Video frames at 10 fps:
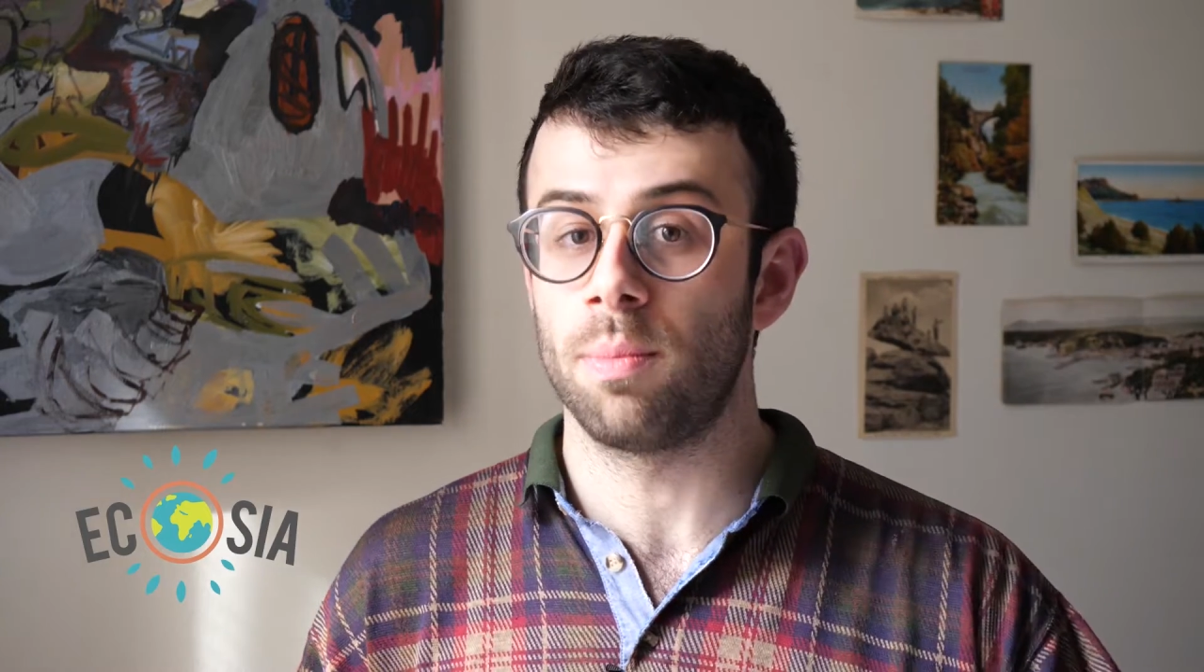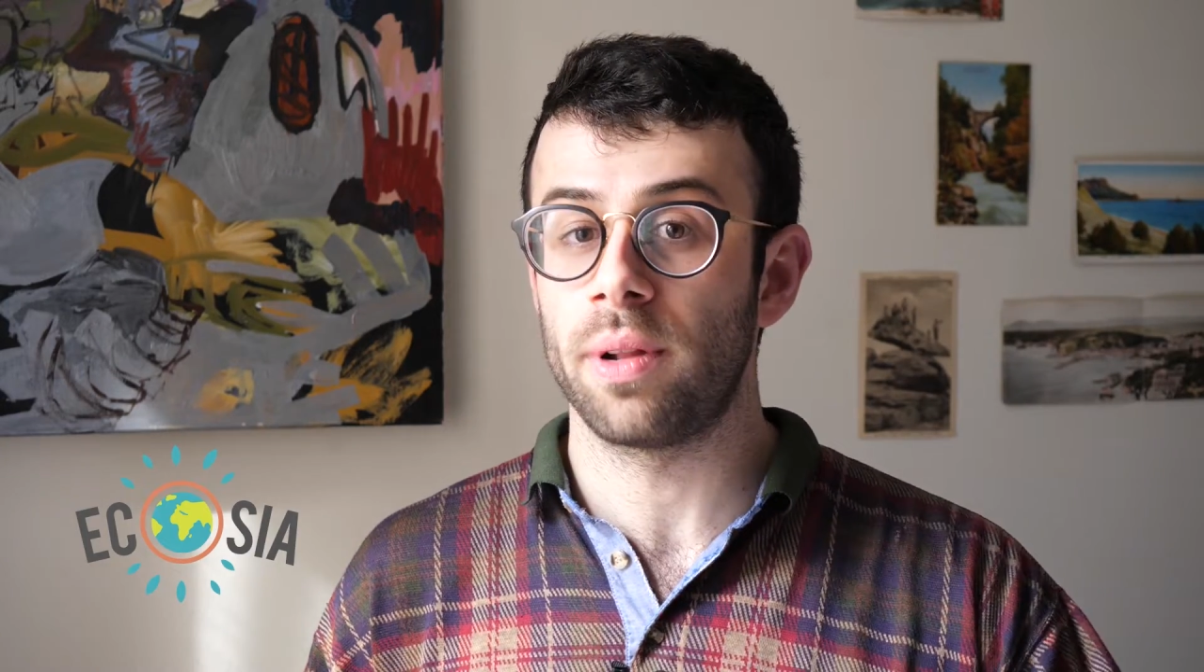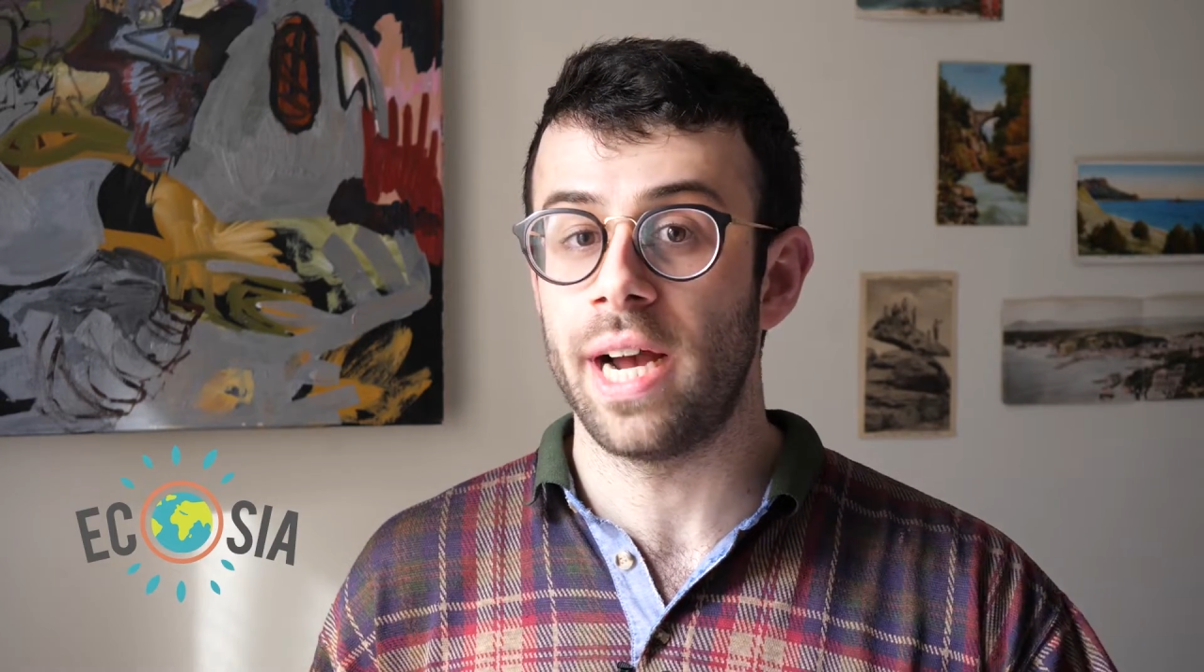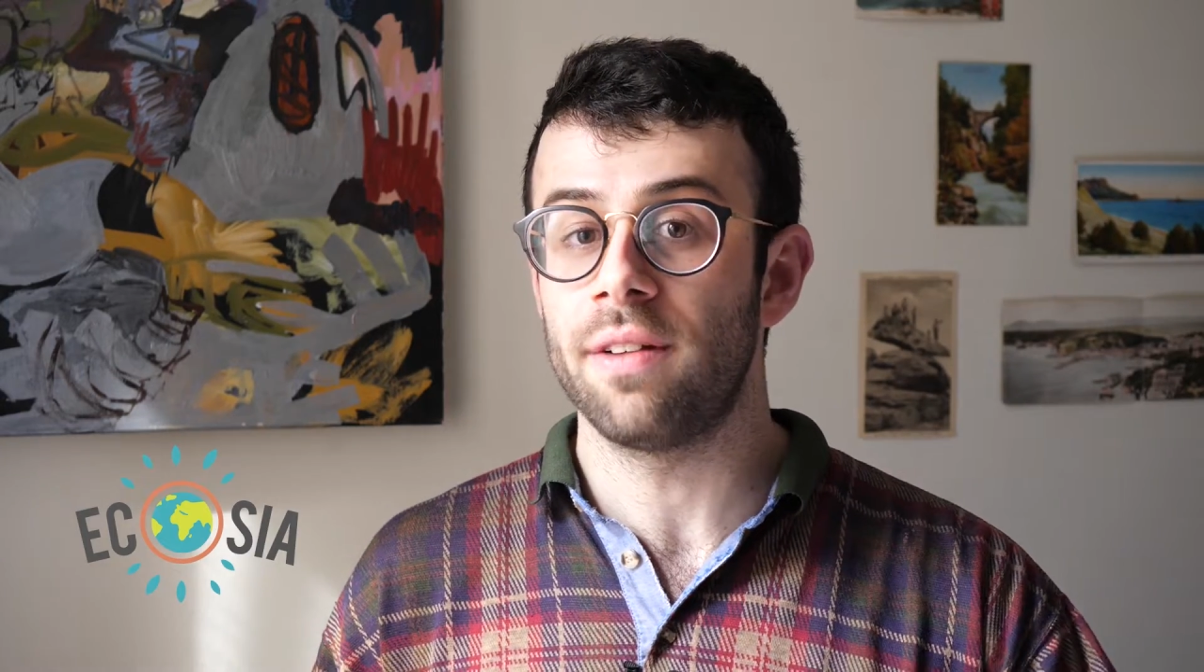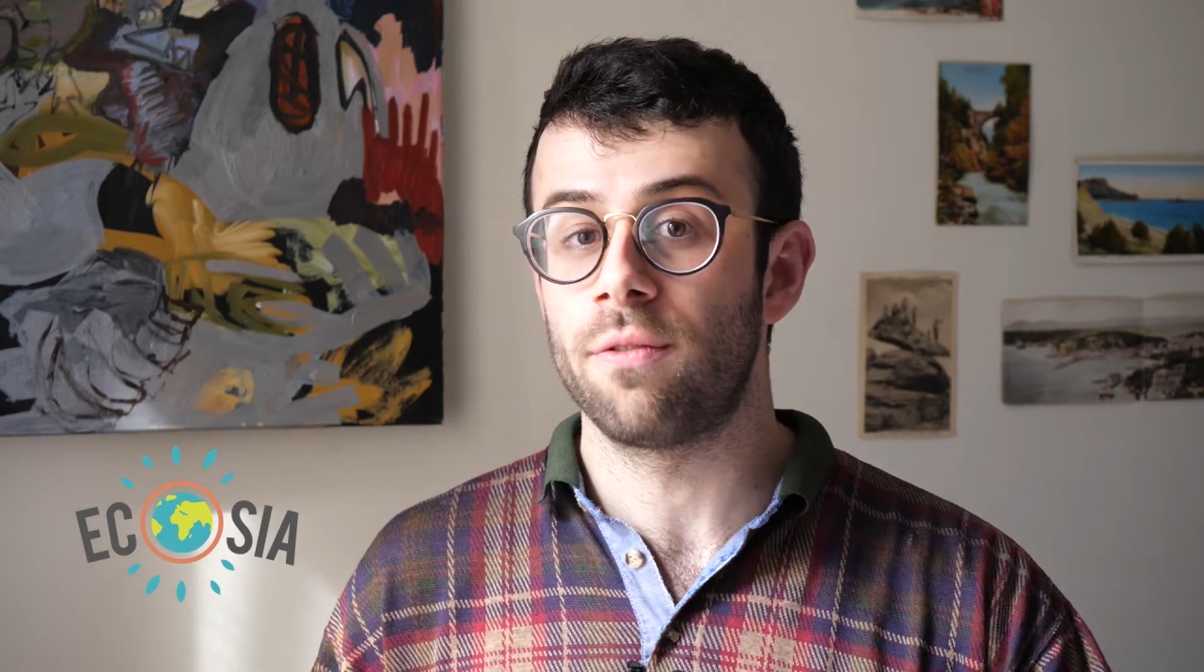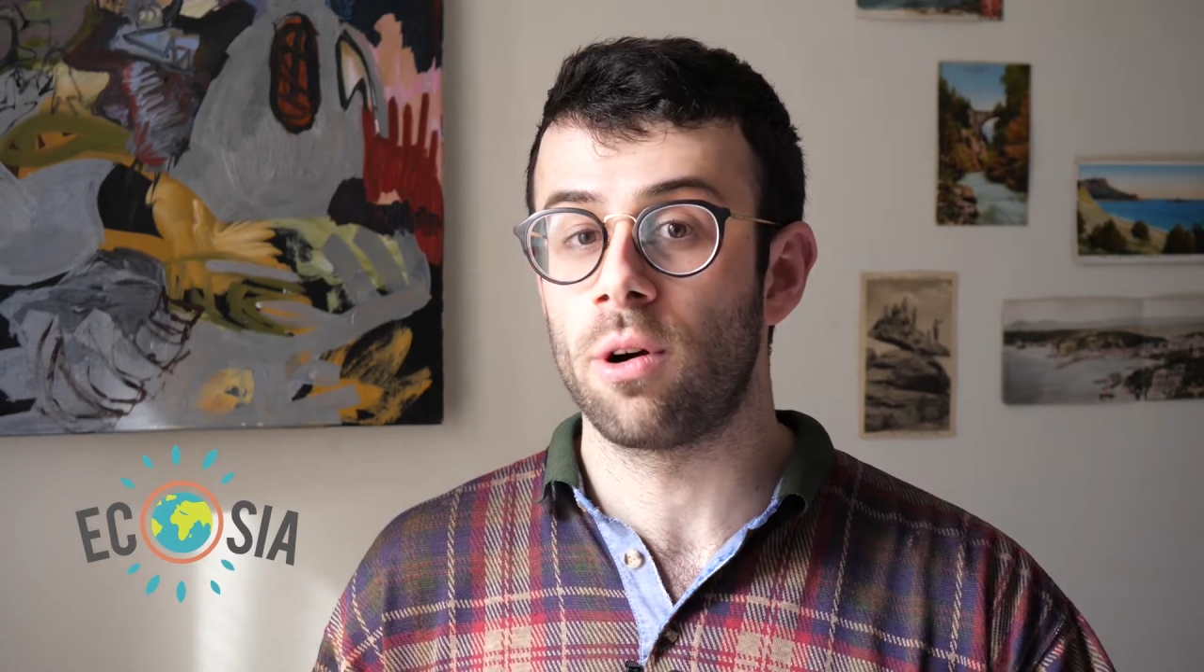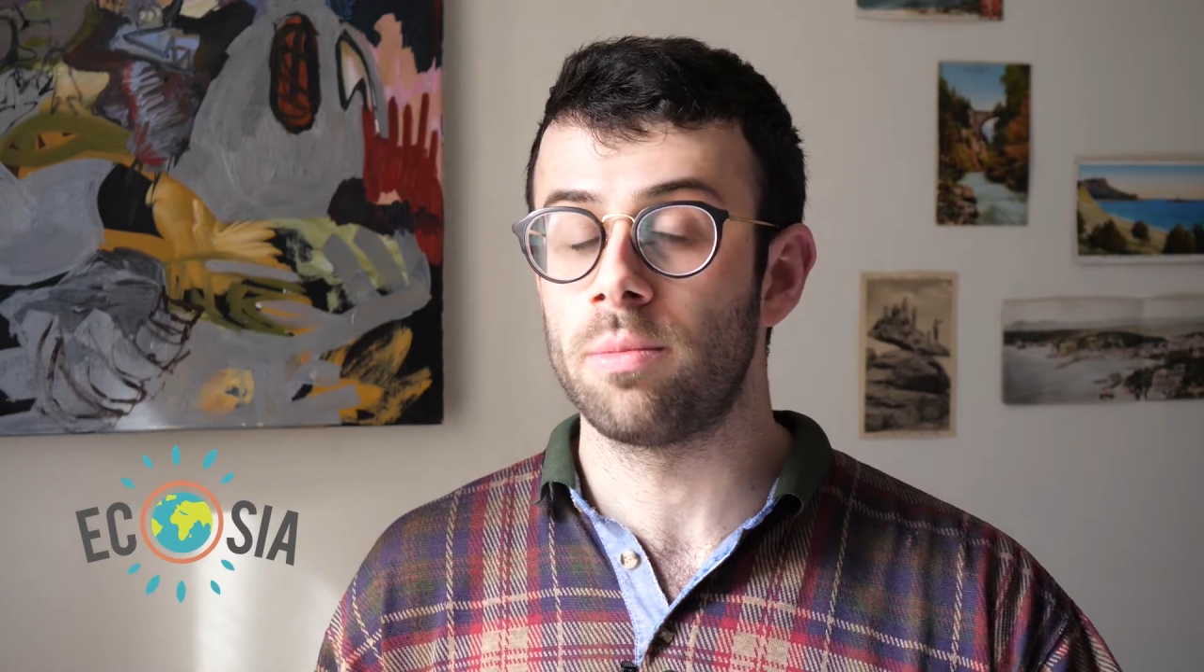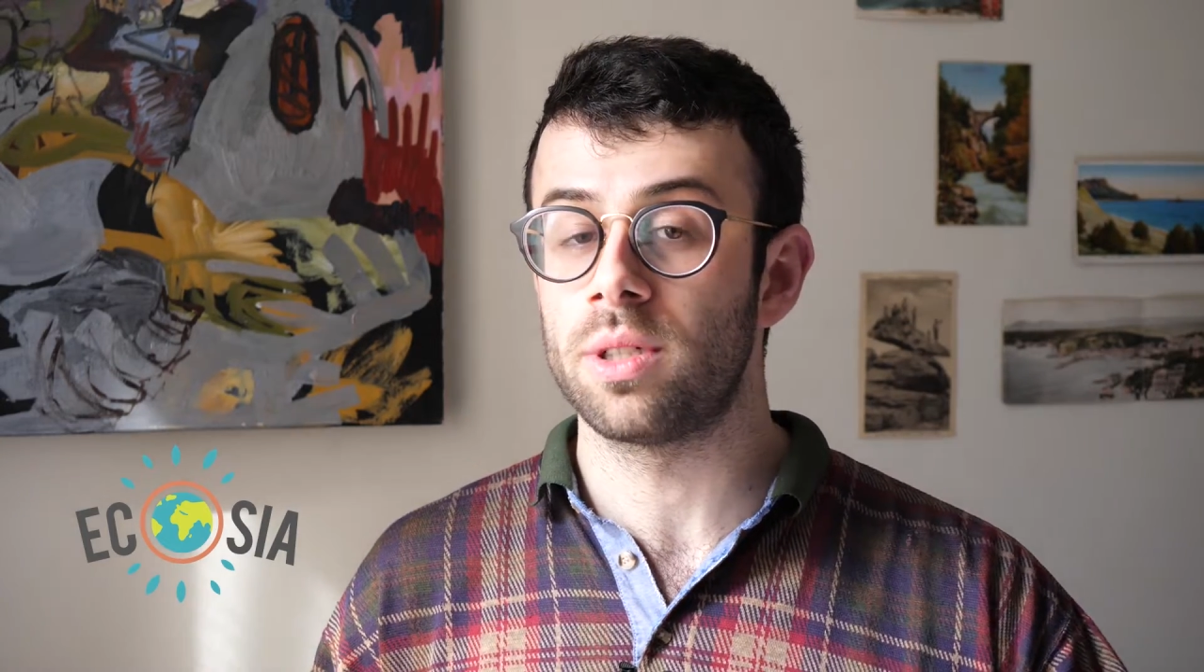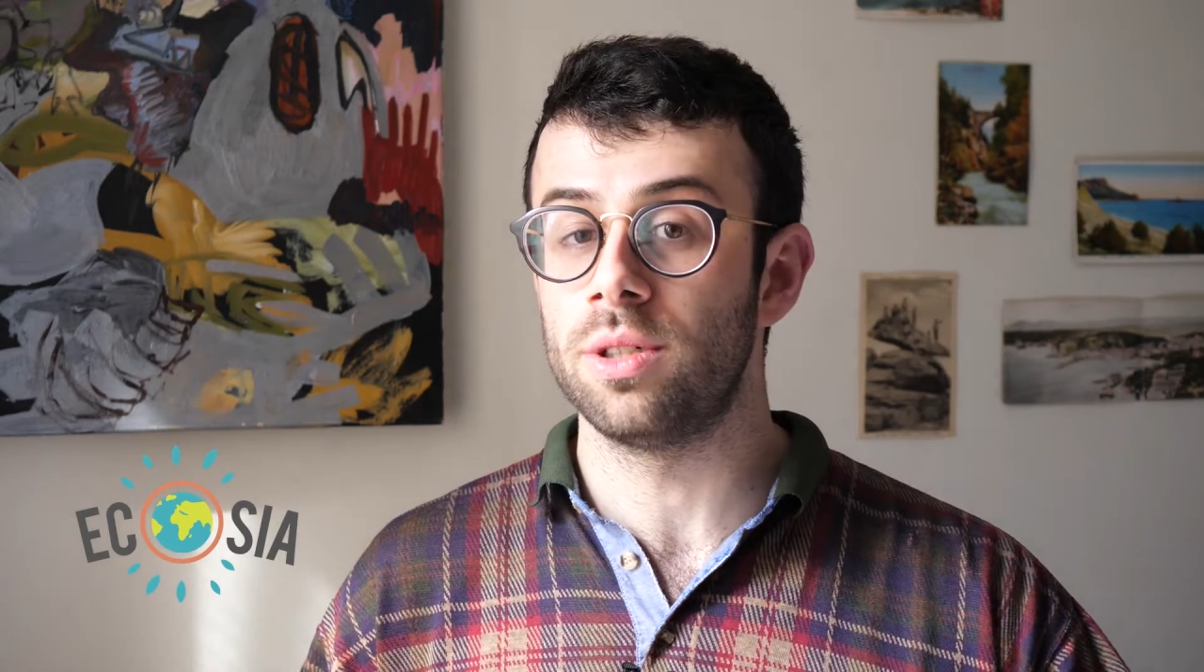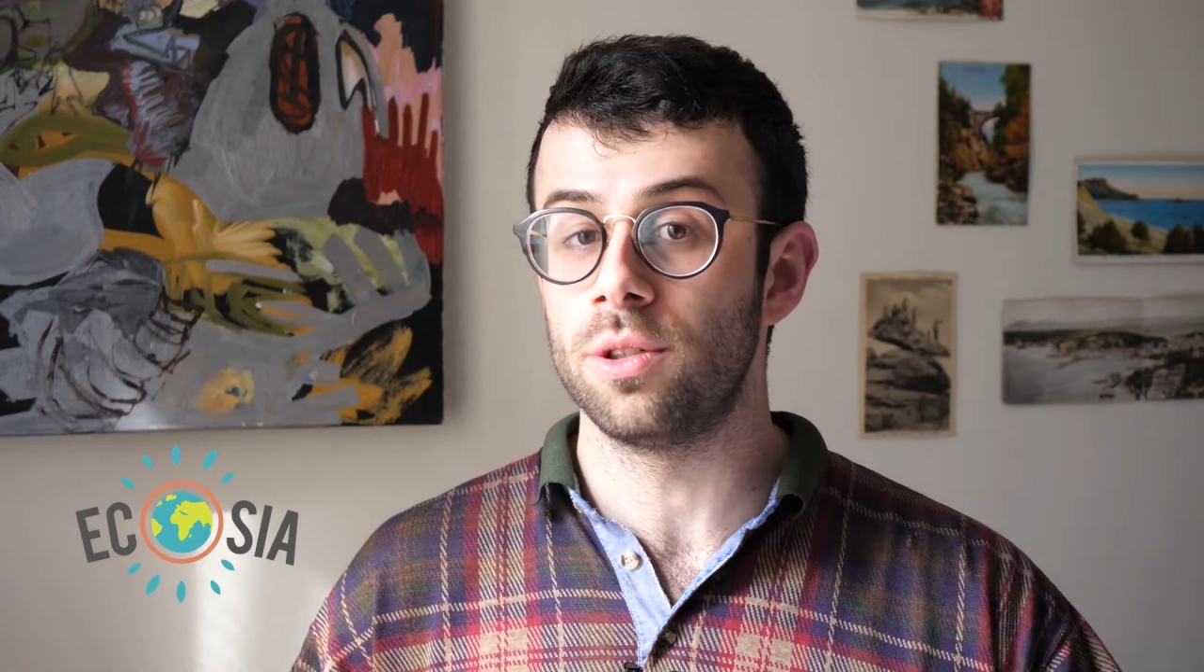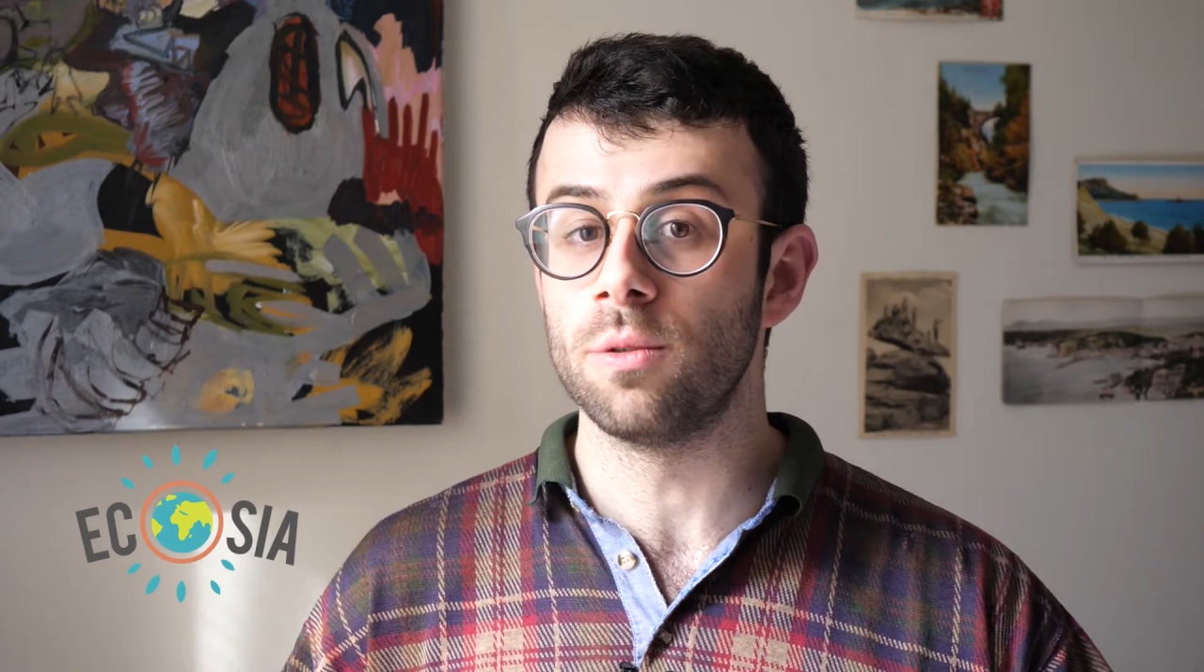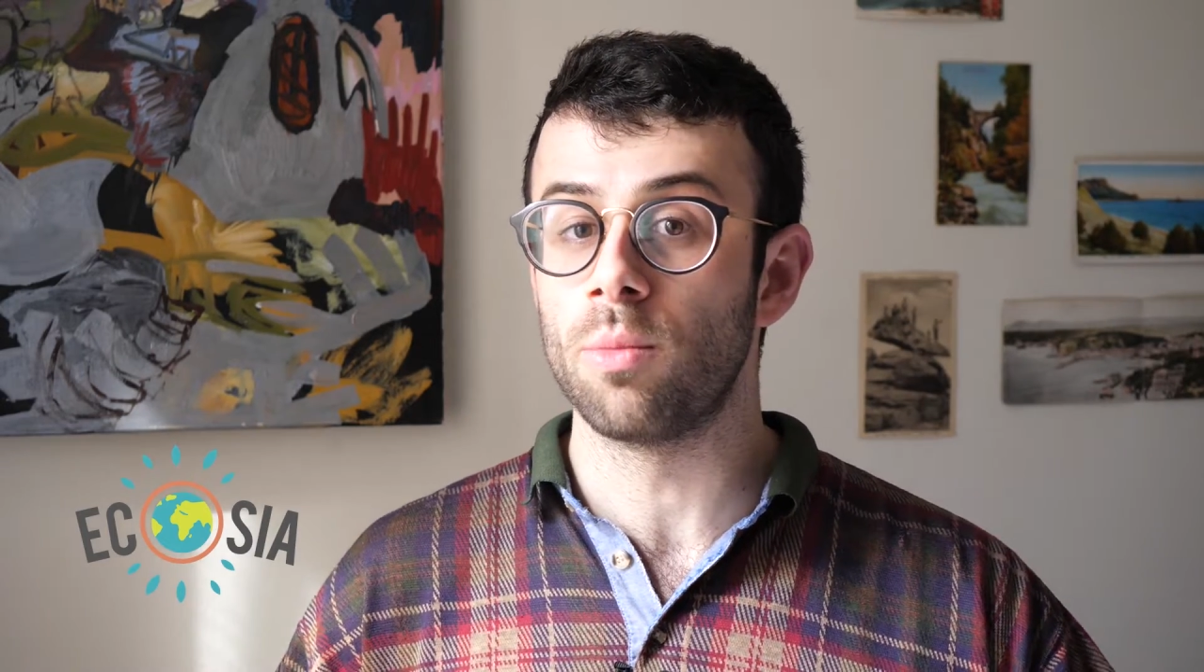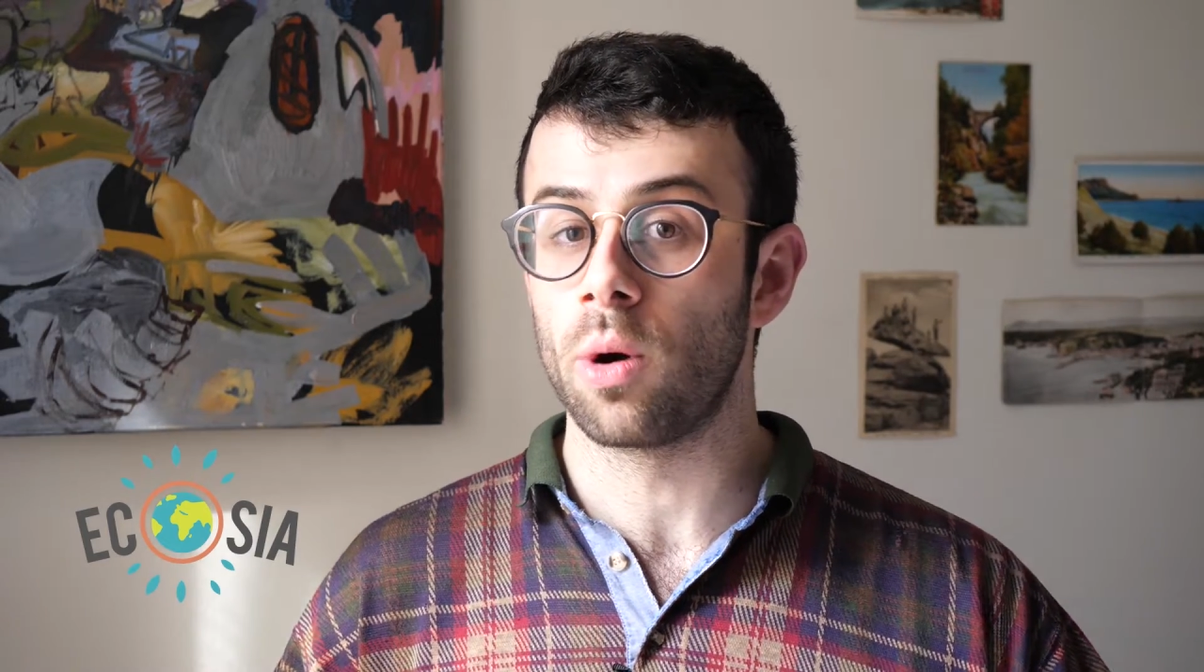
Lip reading: a platform to do